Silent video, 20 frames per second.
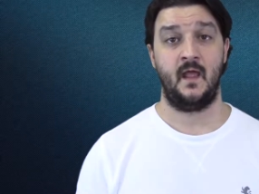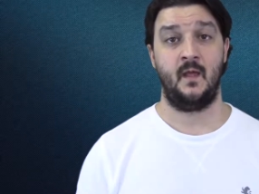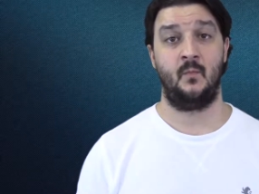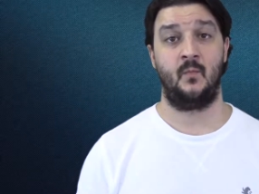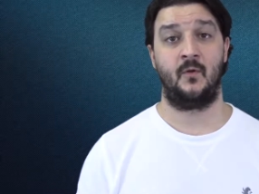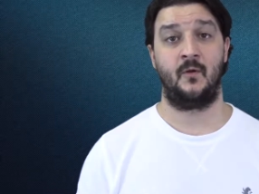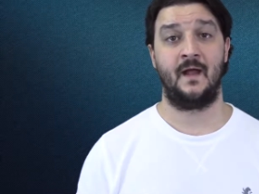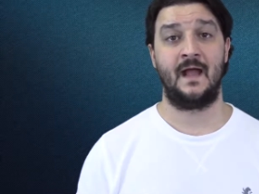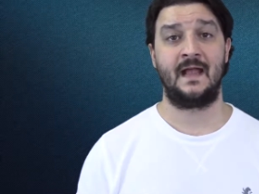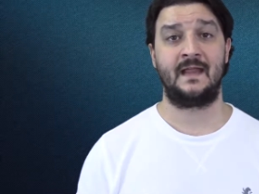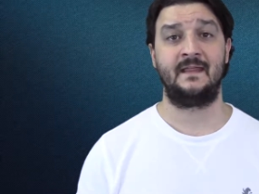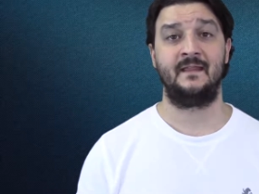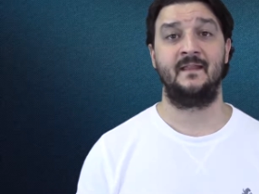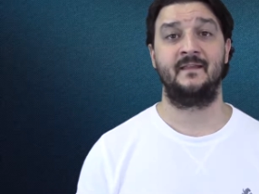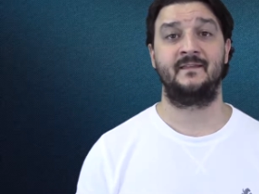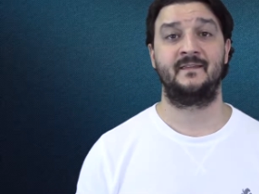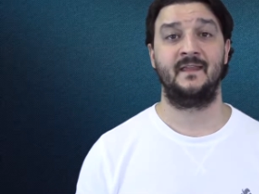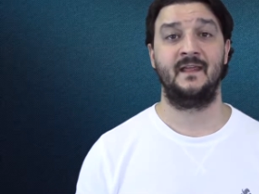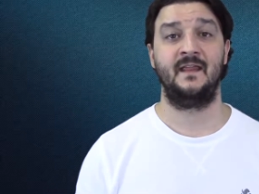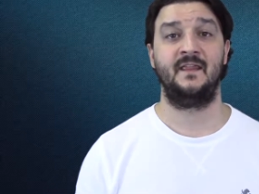And
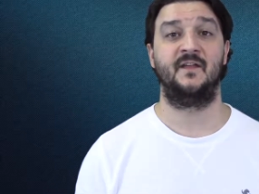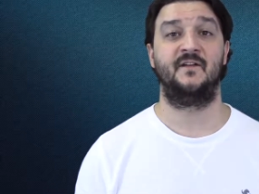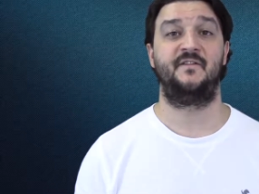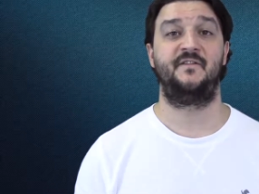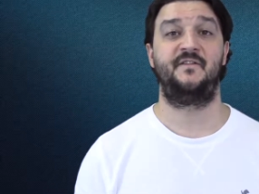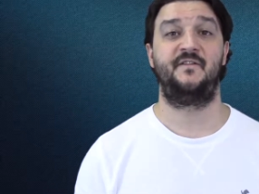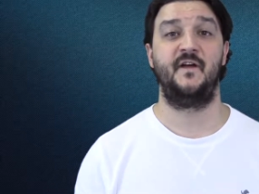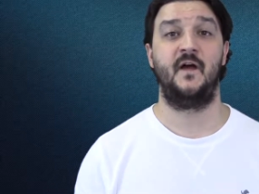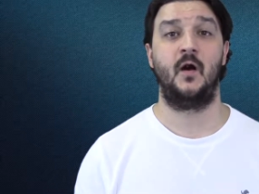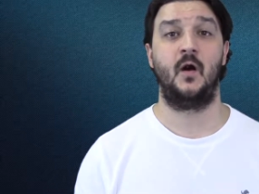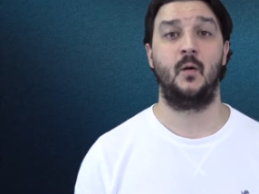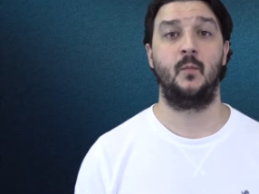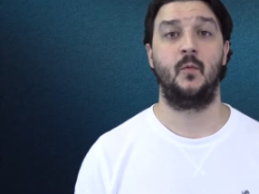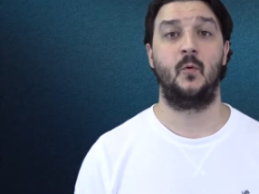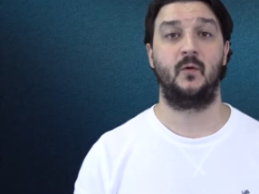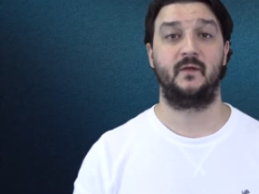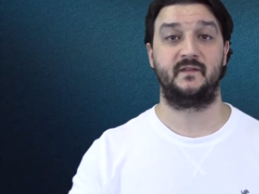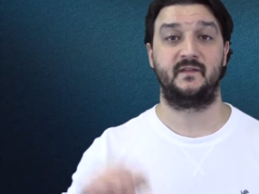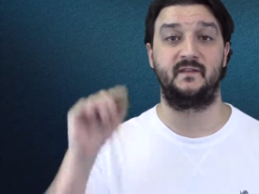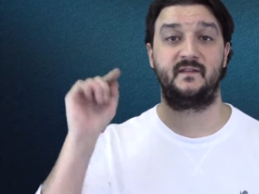miraculously, the film
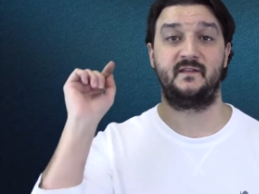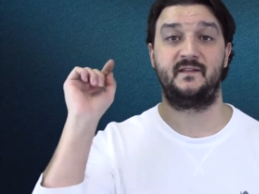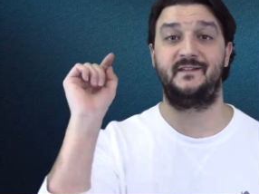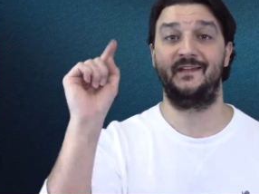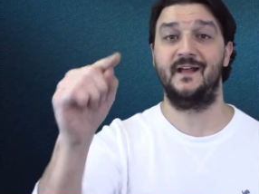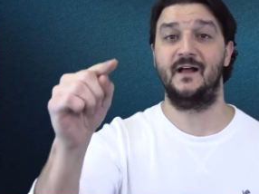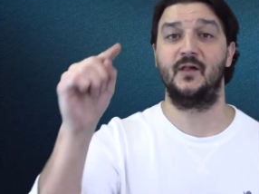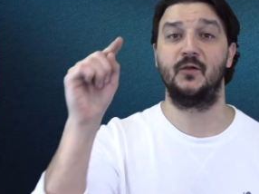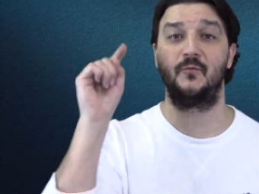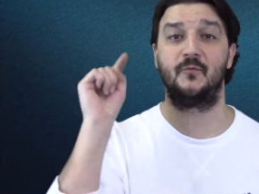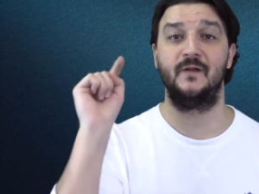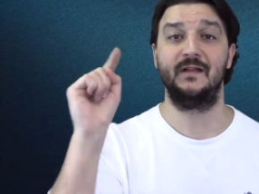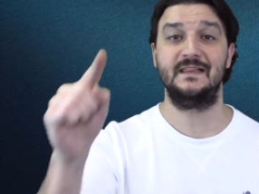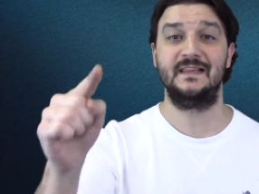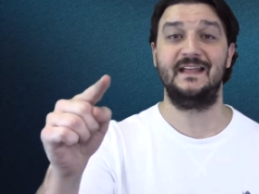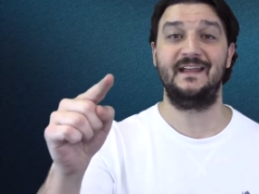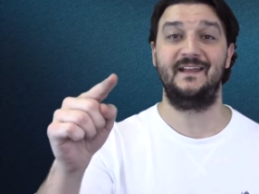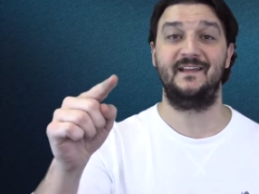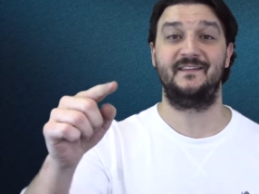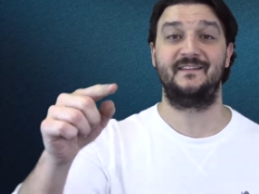was still
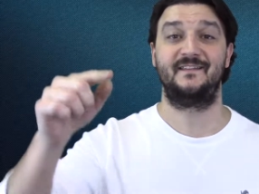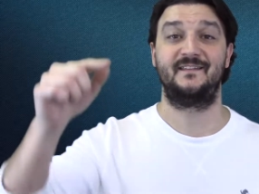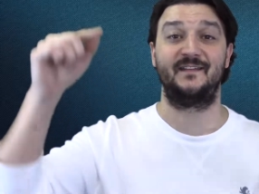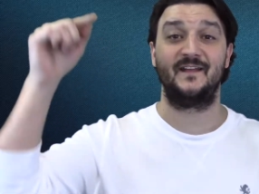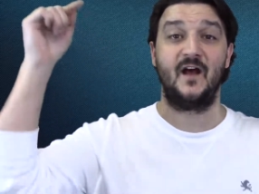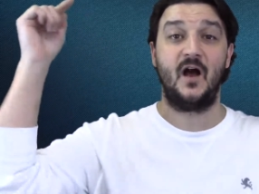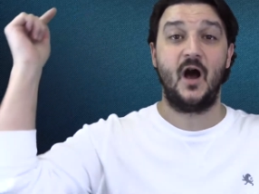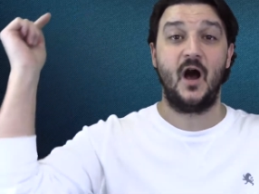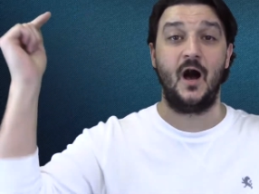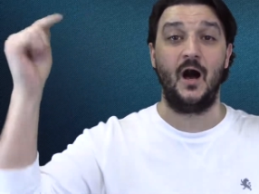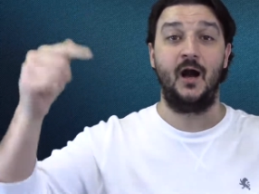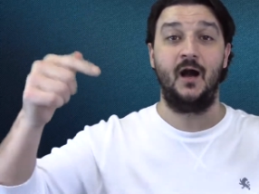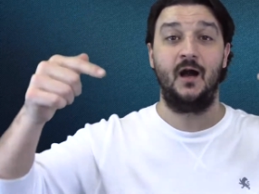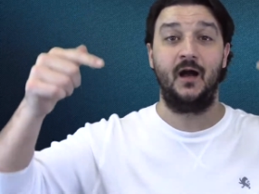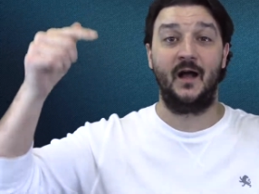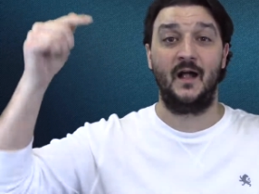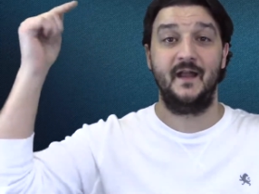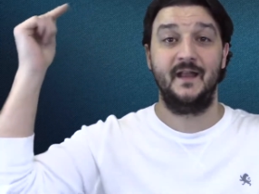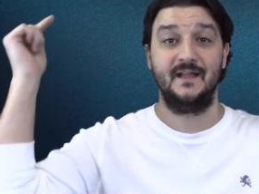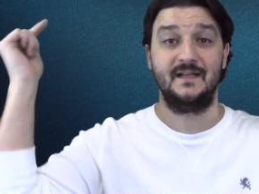released
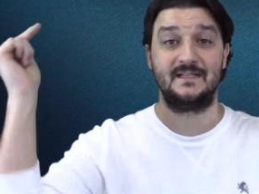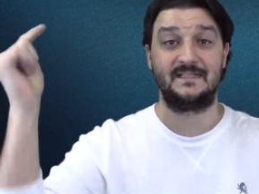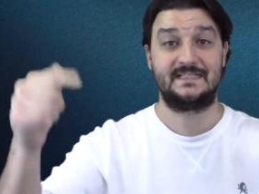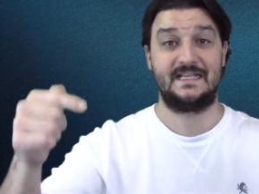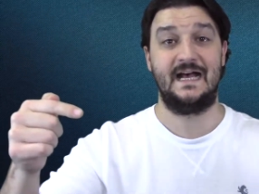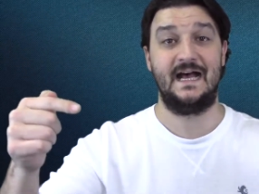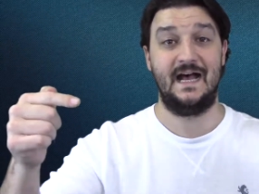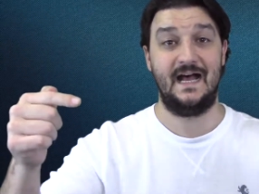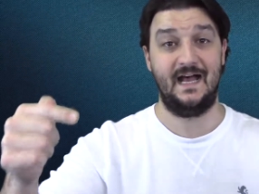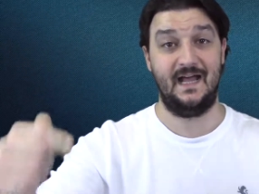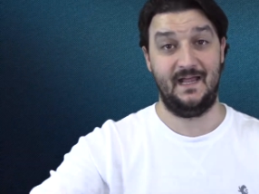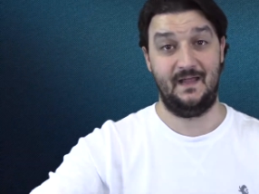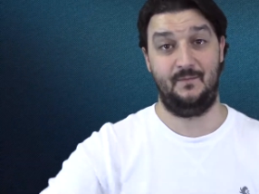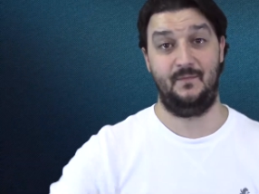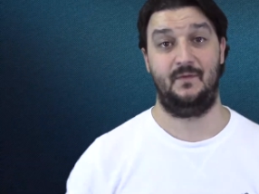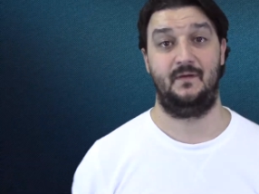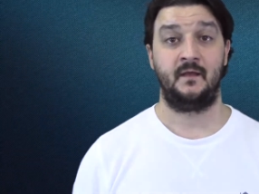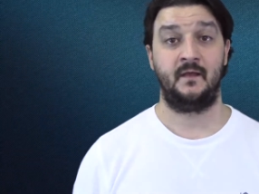on time.